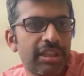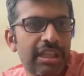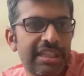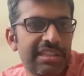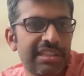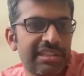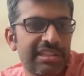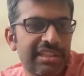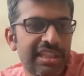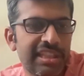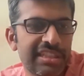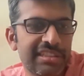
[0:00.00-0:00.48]
the
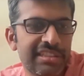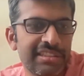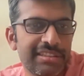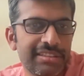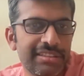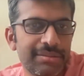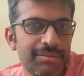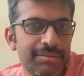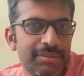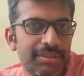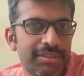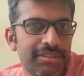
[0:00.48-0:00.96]
other
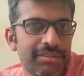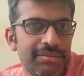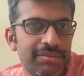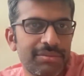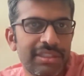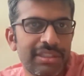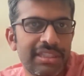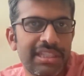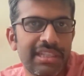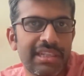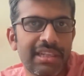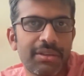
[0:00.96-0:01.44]
sections which
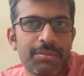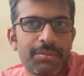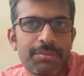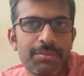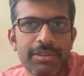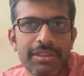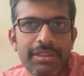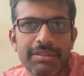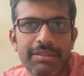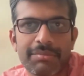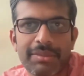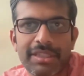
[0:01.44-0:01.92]
we can
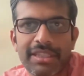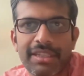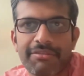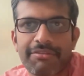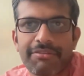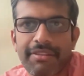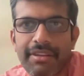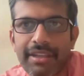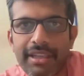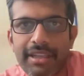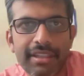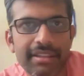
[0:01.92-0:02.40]
help with? I mean,
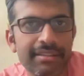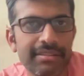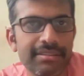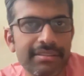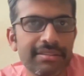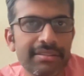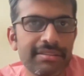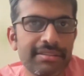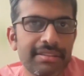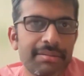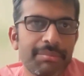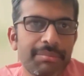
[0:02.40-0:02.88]

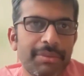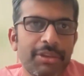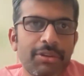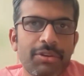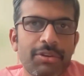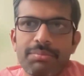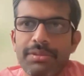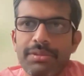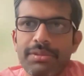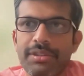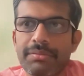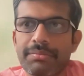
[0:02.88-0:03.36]
let me
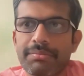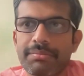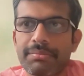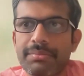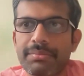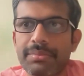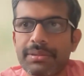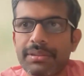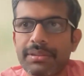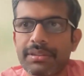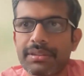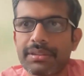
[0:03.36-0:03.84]
open up
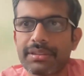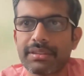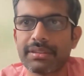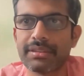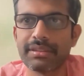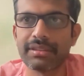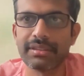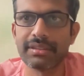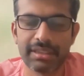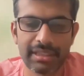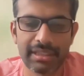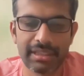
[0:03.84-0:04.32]

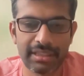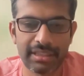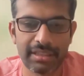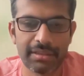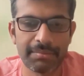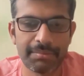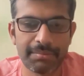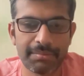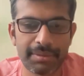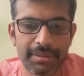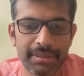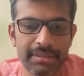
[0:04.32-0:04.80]

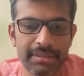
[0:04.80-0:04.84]
GitHub.